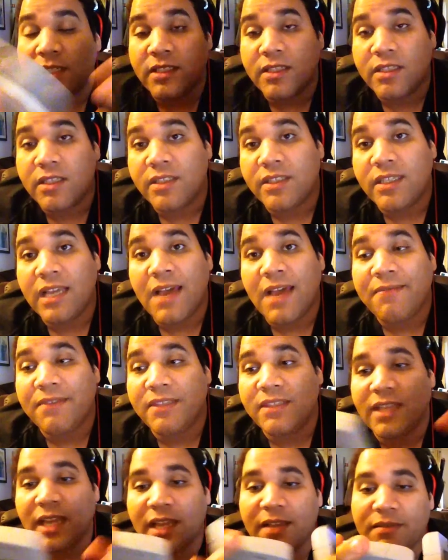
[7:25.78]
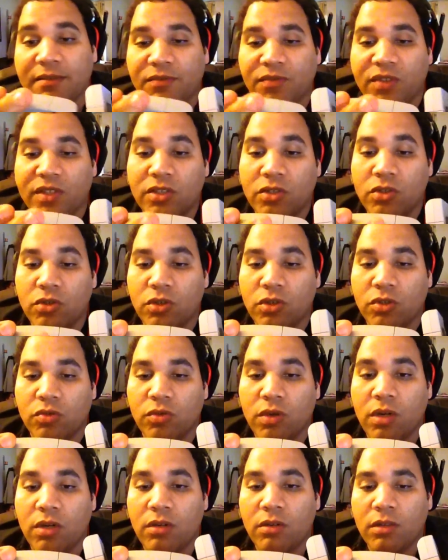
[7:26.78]
it's good to have these games physical as
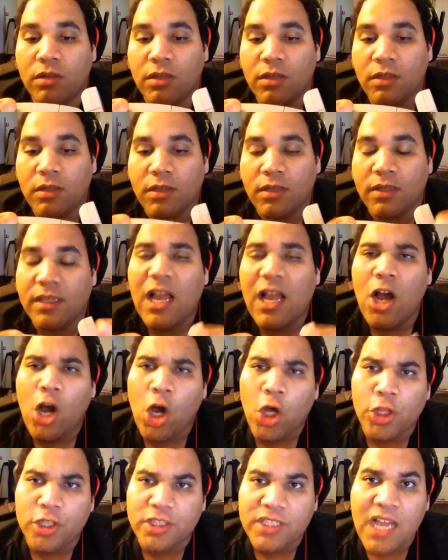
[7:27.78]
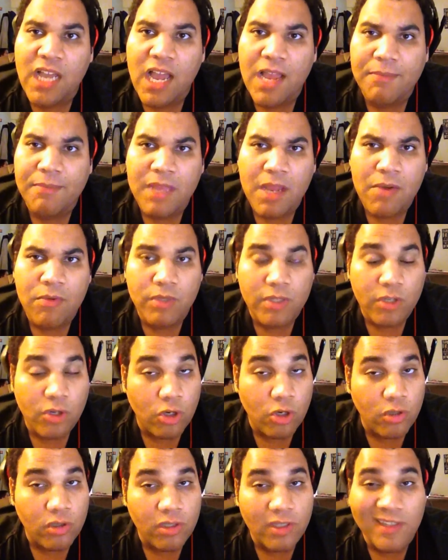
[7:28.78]
well. Not all the time, not when
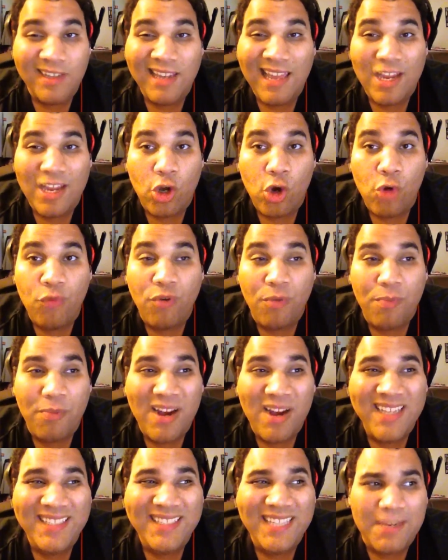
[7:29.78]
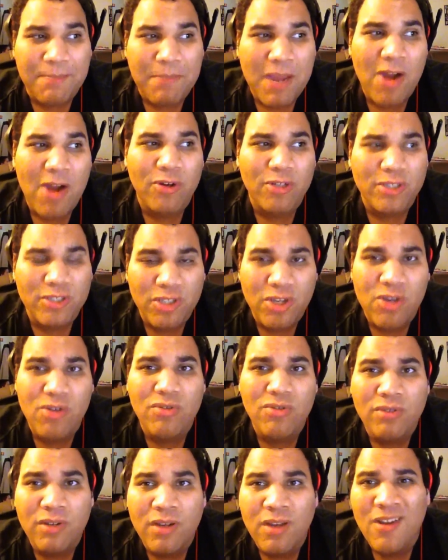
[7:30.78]
they're like overpriced, like Power
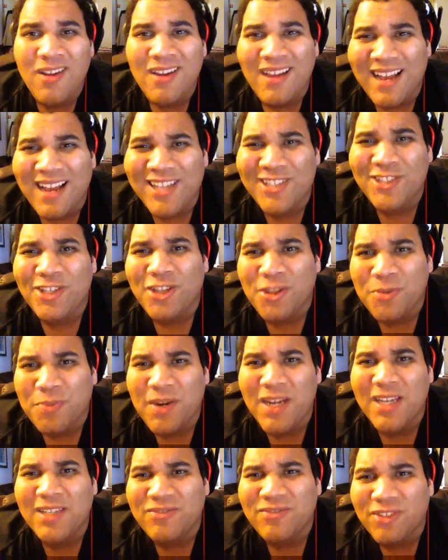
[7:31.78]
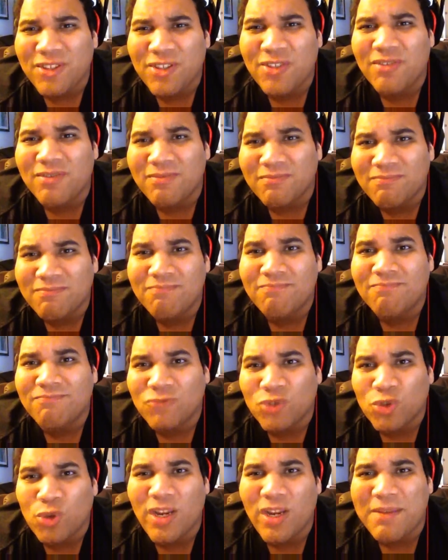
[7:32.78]
Stone. I saw the price for the
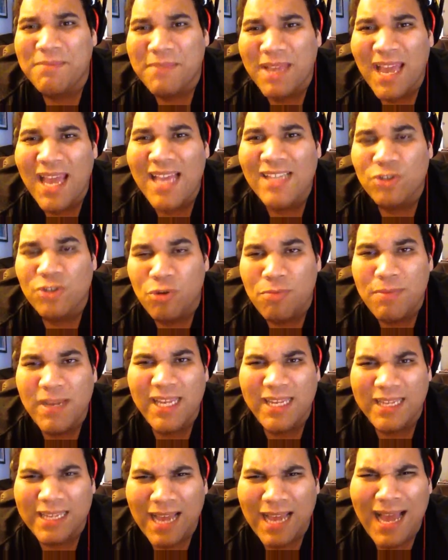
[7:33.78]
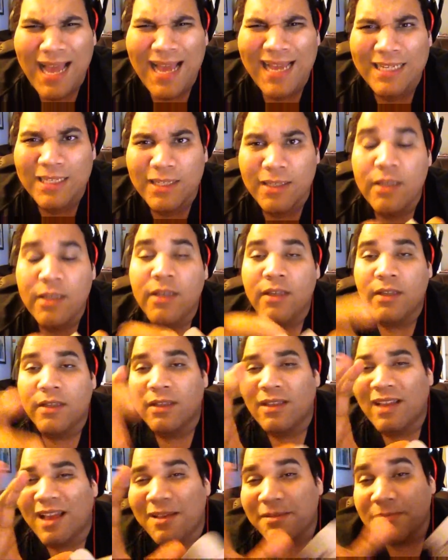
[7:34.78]
Dreamcast. Oh my god.
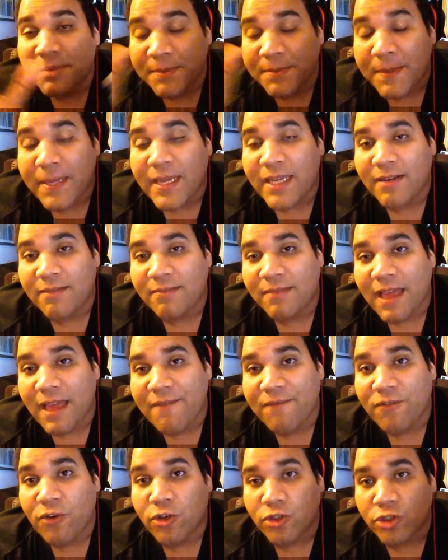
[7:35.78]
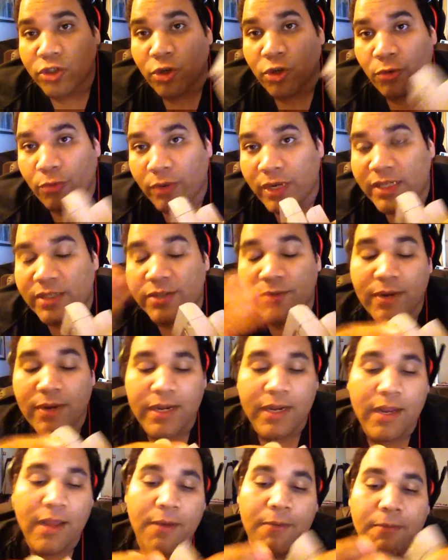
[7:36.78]
I'm speaking of that for a certain reason
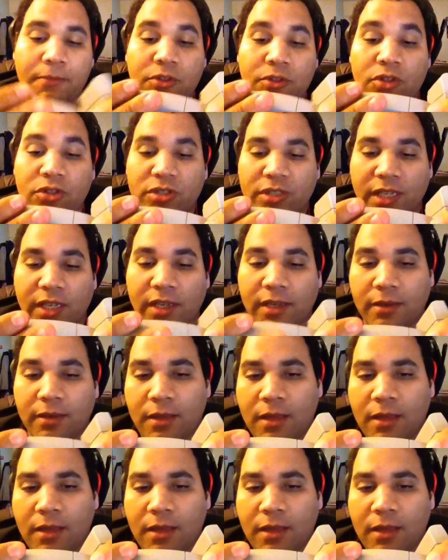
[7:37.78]
right now. You'll see.